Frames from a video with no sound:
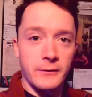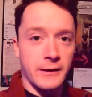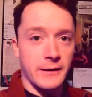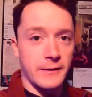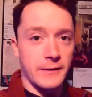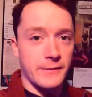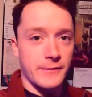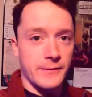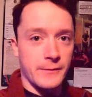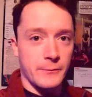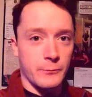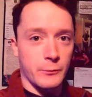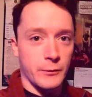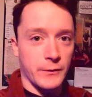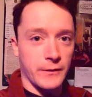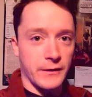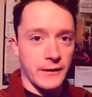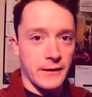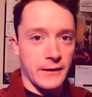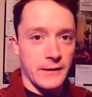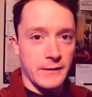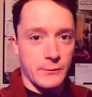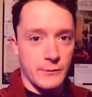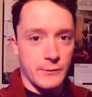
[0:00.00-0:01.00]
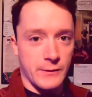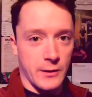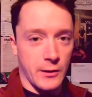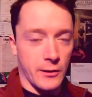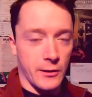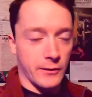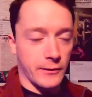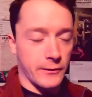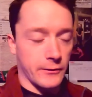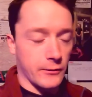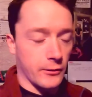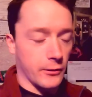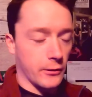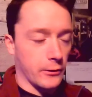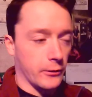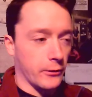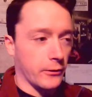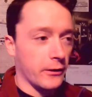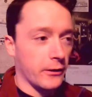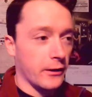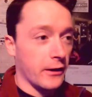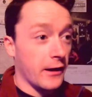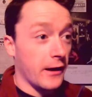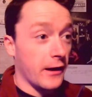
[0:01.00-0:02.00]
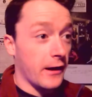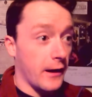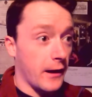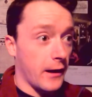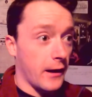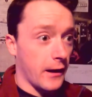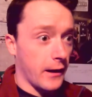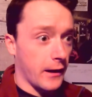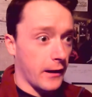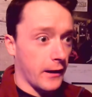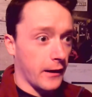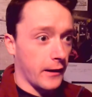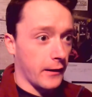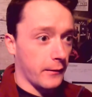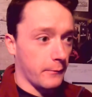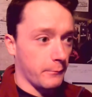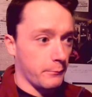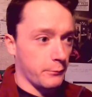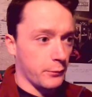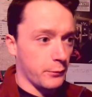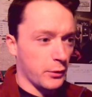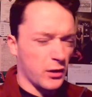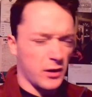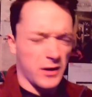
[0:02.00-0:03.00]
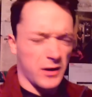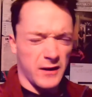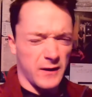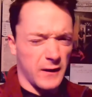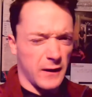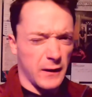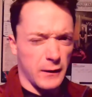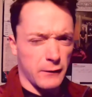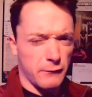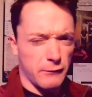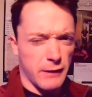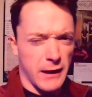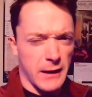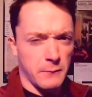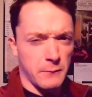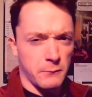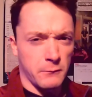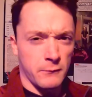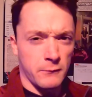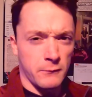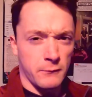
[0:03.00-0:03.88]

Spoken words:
as one of the kids was calling it earlier. But I think it ran.